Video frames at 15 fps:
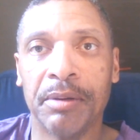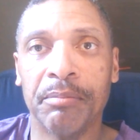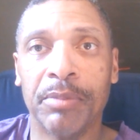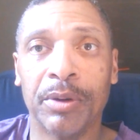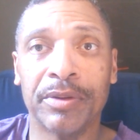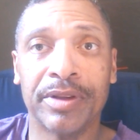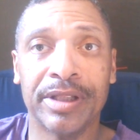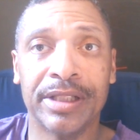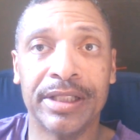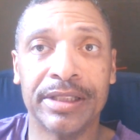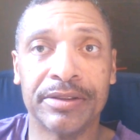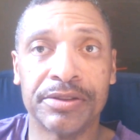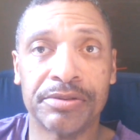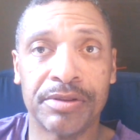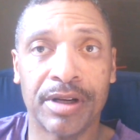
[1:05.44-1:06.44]
both
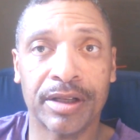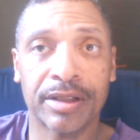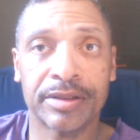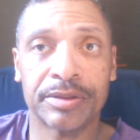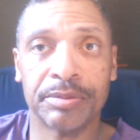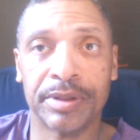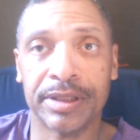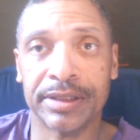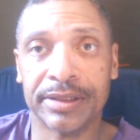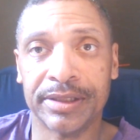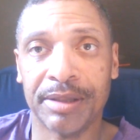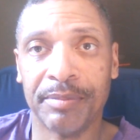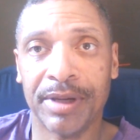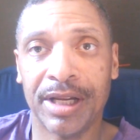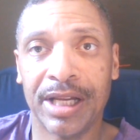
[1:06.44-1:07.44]
in trucks with the
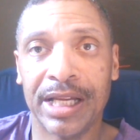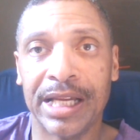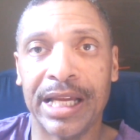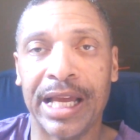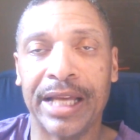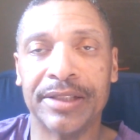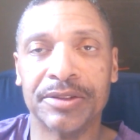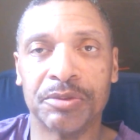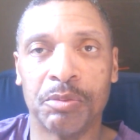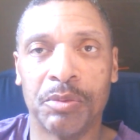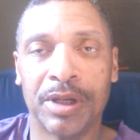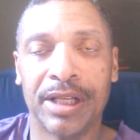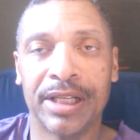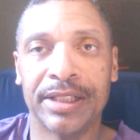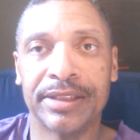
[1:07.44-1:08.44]
semi as
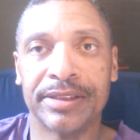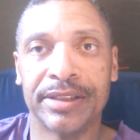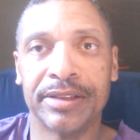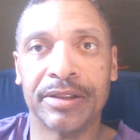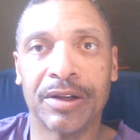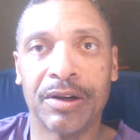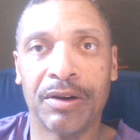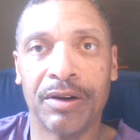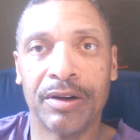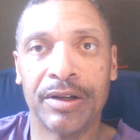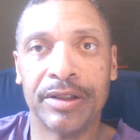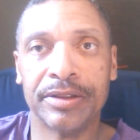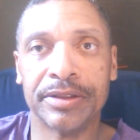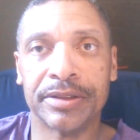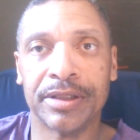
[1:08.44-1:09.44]
well as in
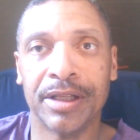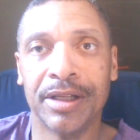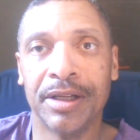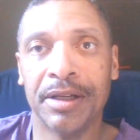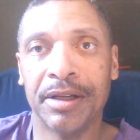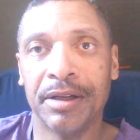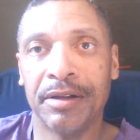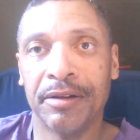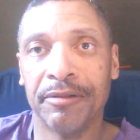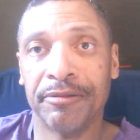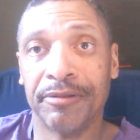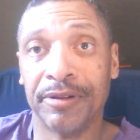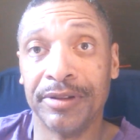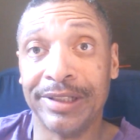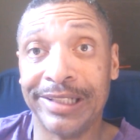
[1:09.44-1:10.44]
cars,
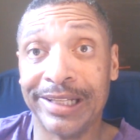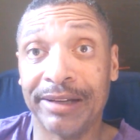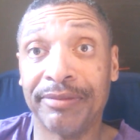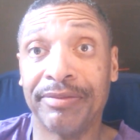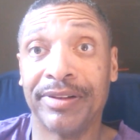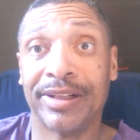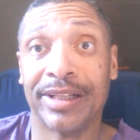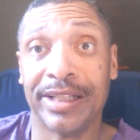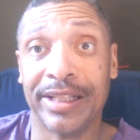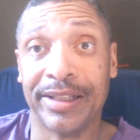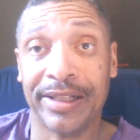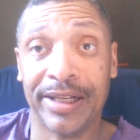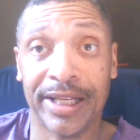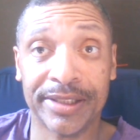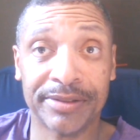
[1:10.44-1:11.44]
for definitely the
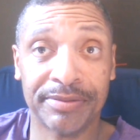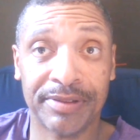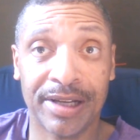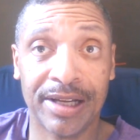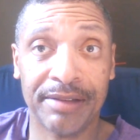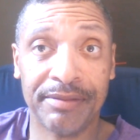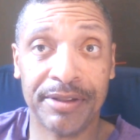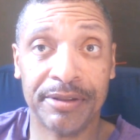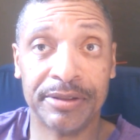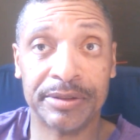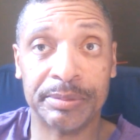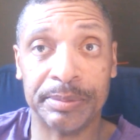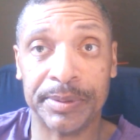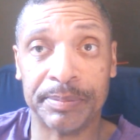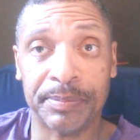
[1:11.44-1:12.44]
next 5 years,
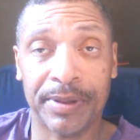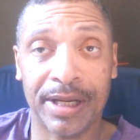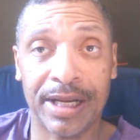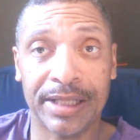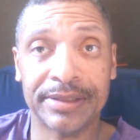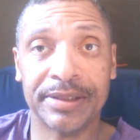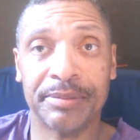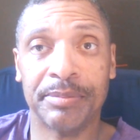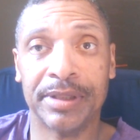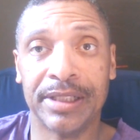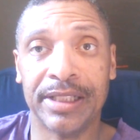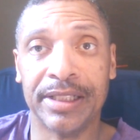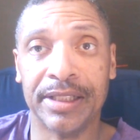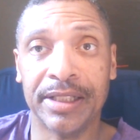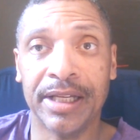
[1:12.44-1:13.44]
but
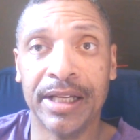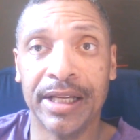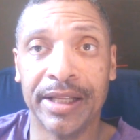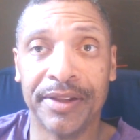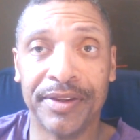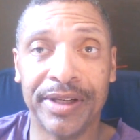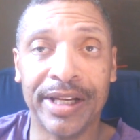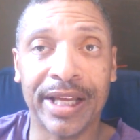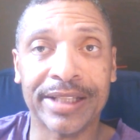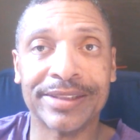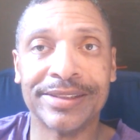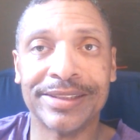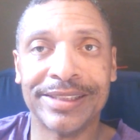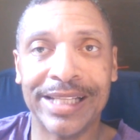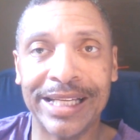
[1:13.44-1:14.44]
possibly the
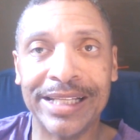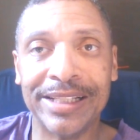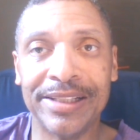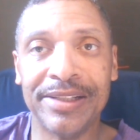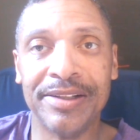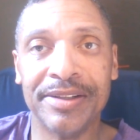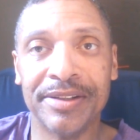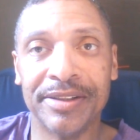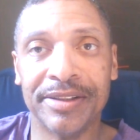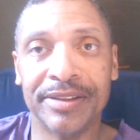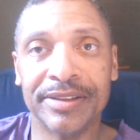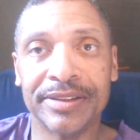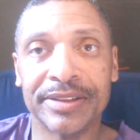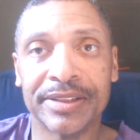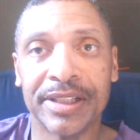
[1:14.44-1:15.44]
next 10
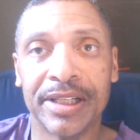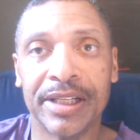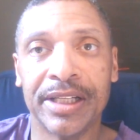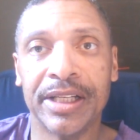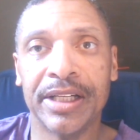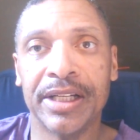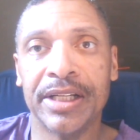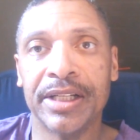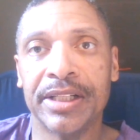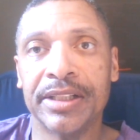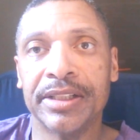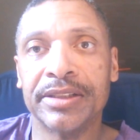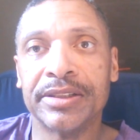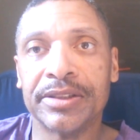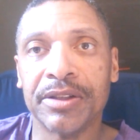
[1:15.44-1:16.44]
years.
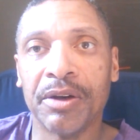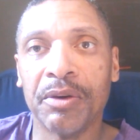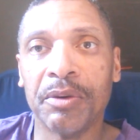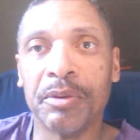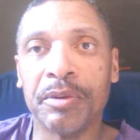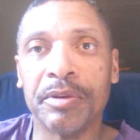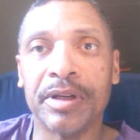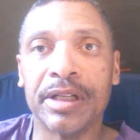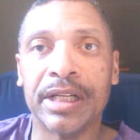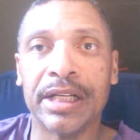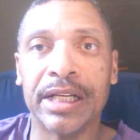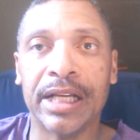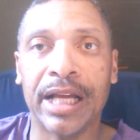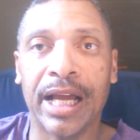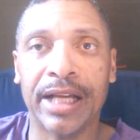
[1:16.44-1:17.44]
So
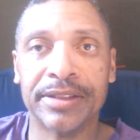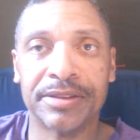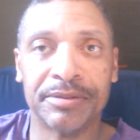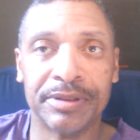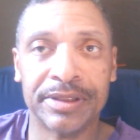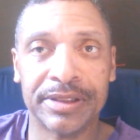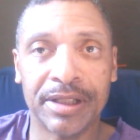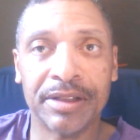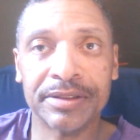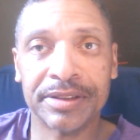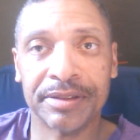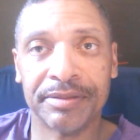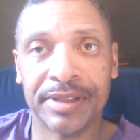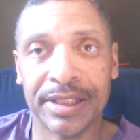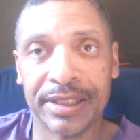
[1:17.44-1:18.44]
as a result
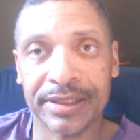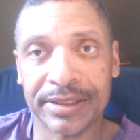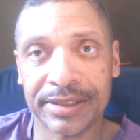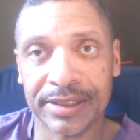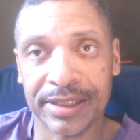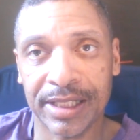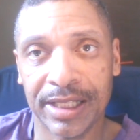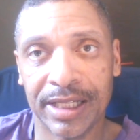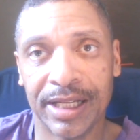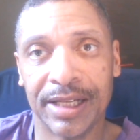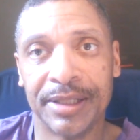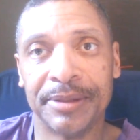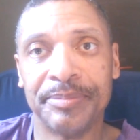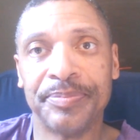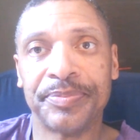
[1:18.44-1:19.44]
of this,
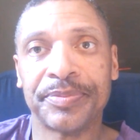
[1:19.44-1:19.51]
I